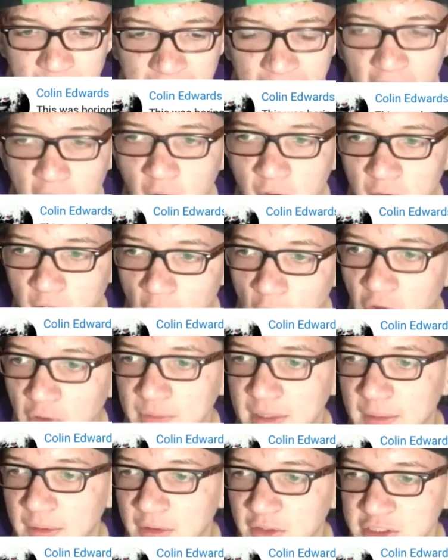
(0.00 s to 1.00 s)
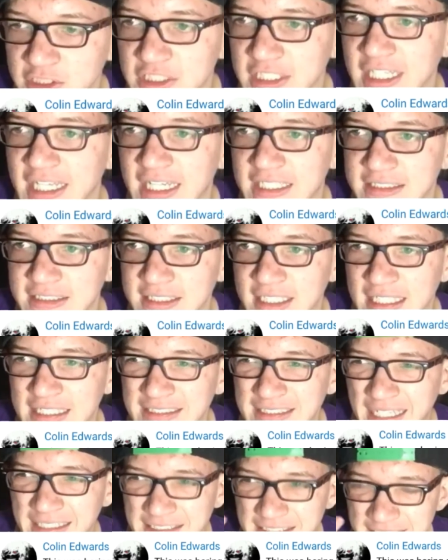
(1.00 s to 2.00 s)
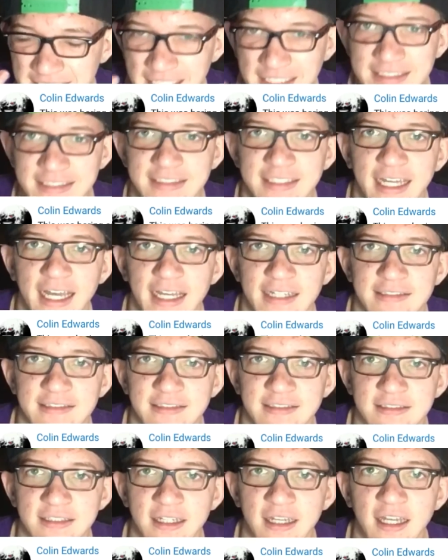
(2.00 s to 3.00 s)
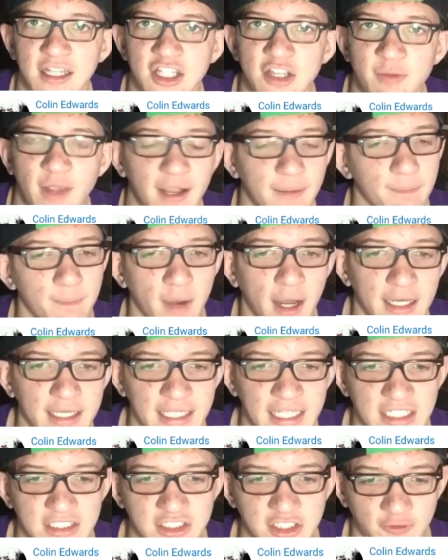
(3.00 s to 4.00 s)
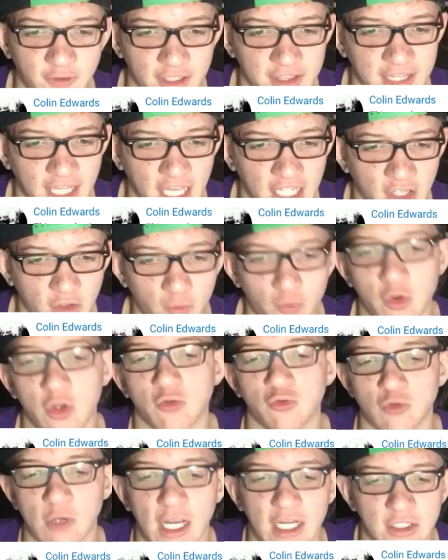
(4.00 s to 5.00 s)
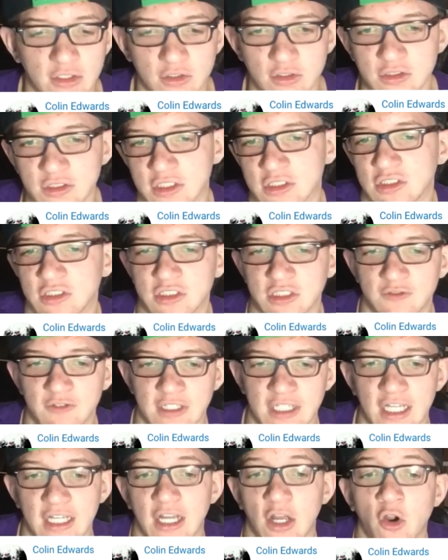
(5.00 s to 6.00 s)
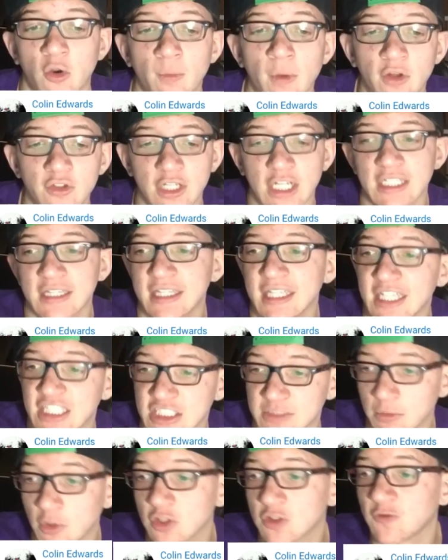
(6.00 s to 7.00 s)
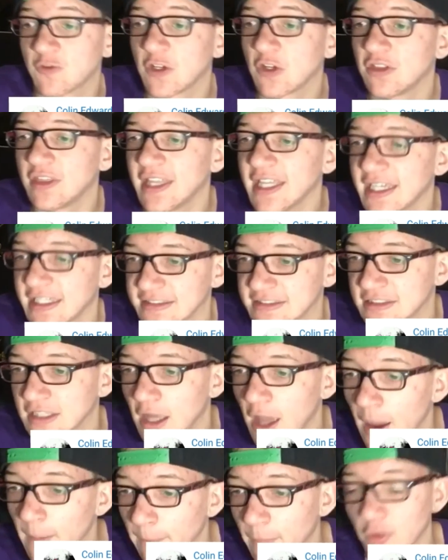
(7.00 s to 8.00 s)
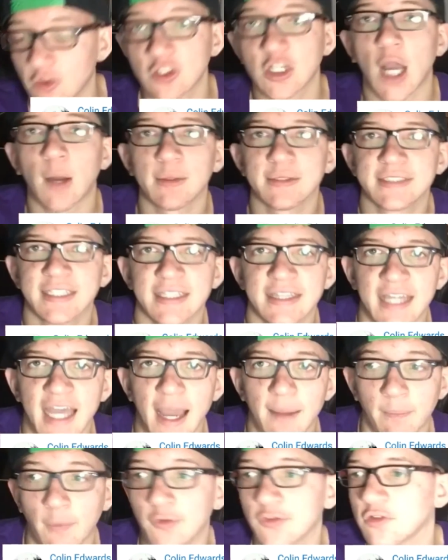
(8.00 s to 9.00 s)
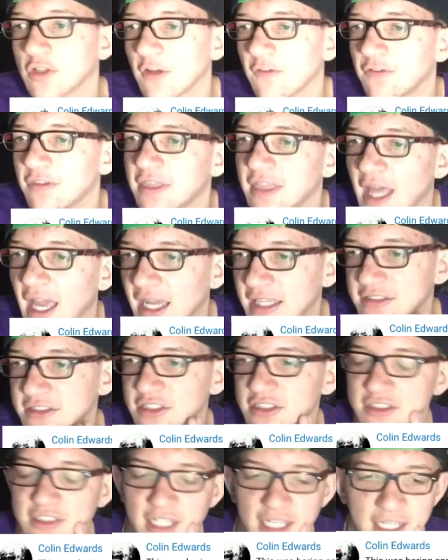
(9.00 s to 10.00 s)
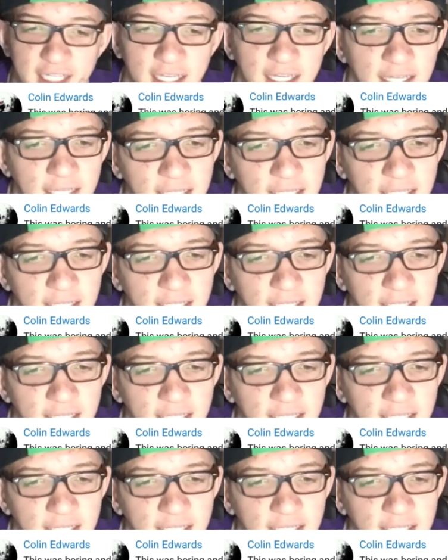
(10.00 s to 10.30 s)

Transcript: But now all what people are seeing is is as a success to make money and stuff like that, and world records and stuff like that. Like, oh, most like this, most viewed this, most commented that, most loved that. It's just like,